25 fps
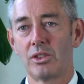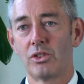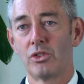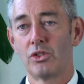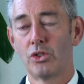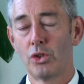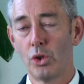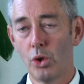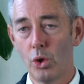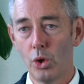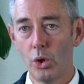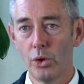
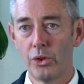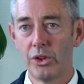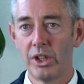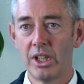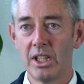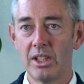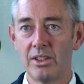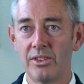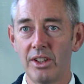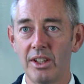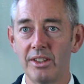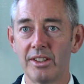saw
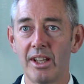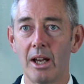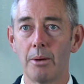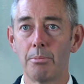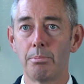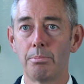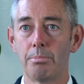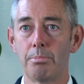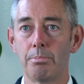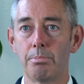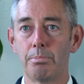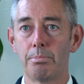the
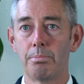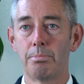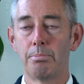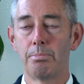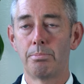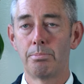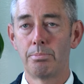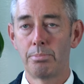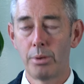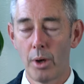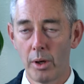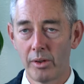TDAP
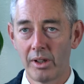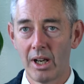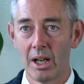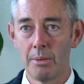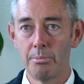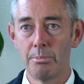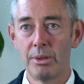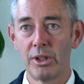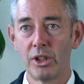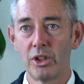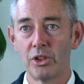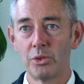
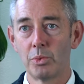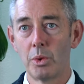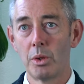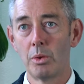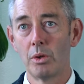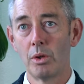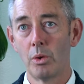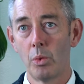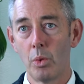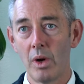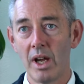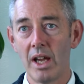program because we
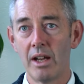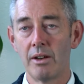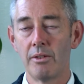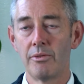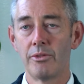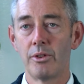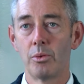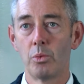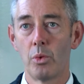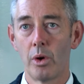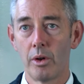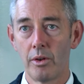were aware
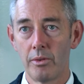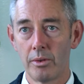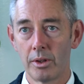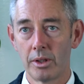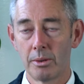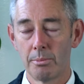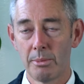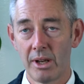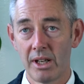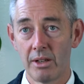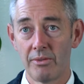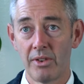of the
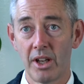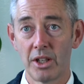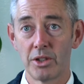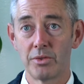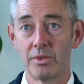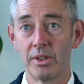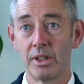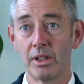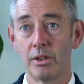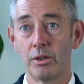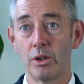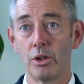Warwick
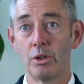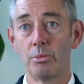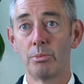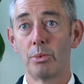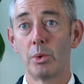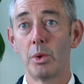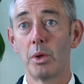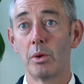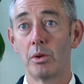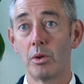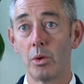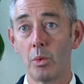Manufacturing
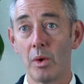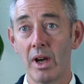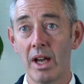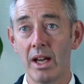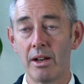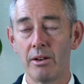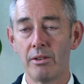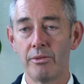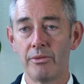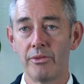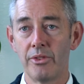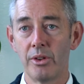Group, we were
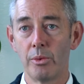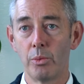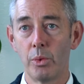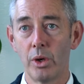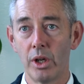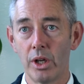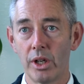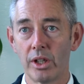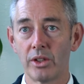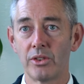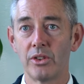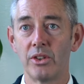aware of the
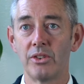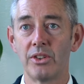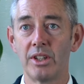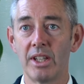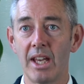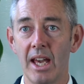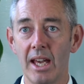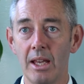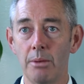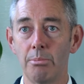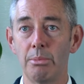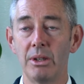work that the
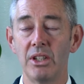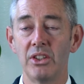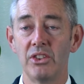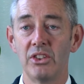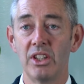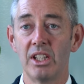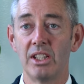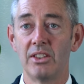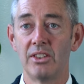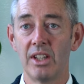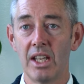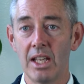
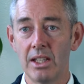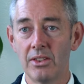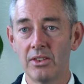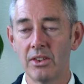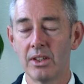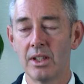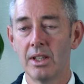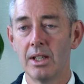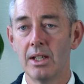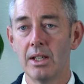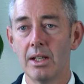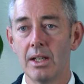APC
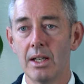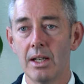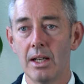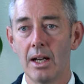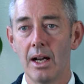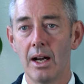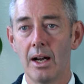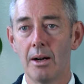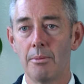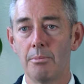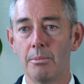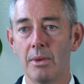did,
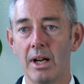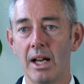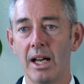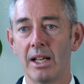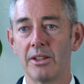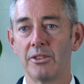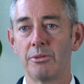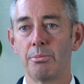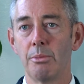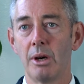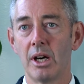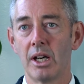
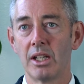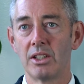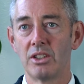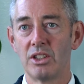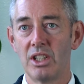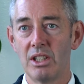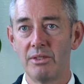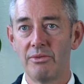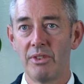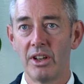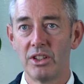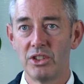and my
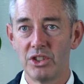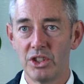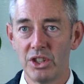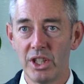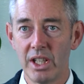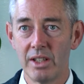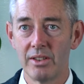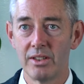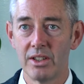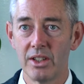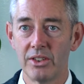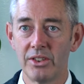chief
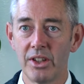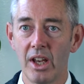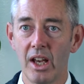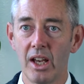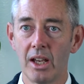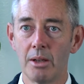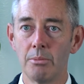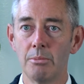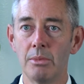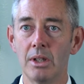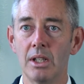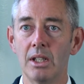engineer at the
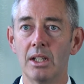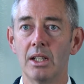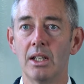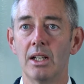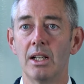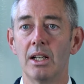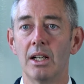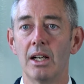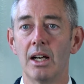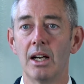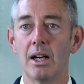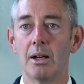time
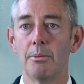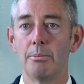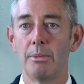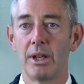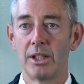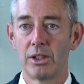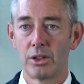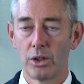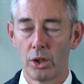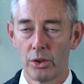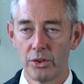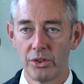
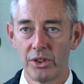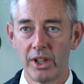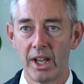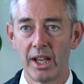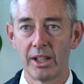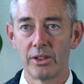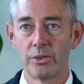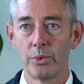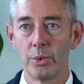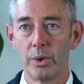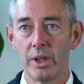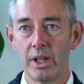made
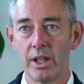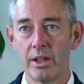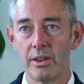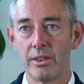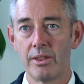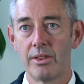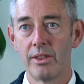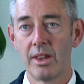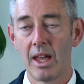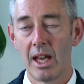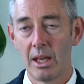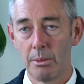contact
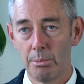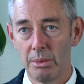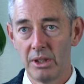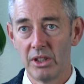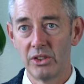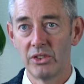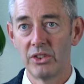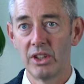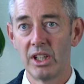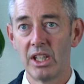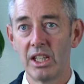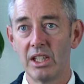with
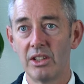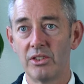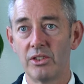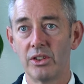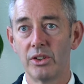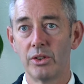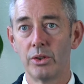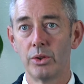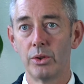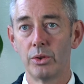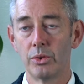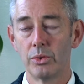APC
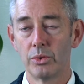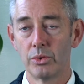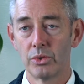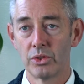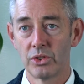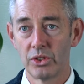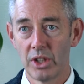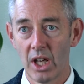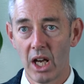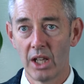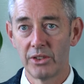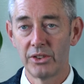to
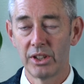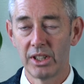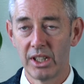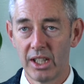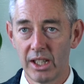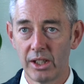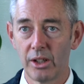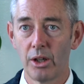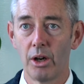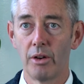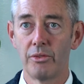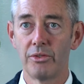start and
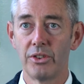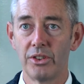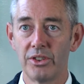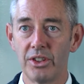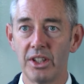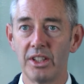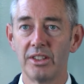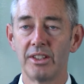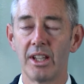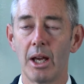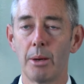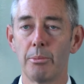kick off the
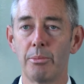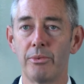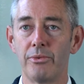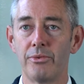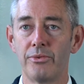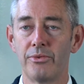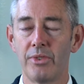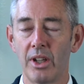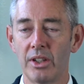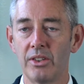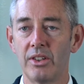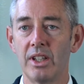TDAP
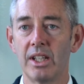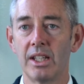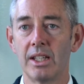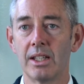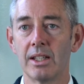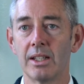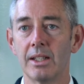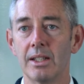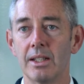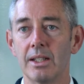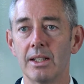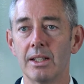
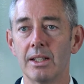funding.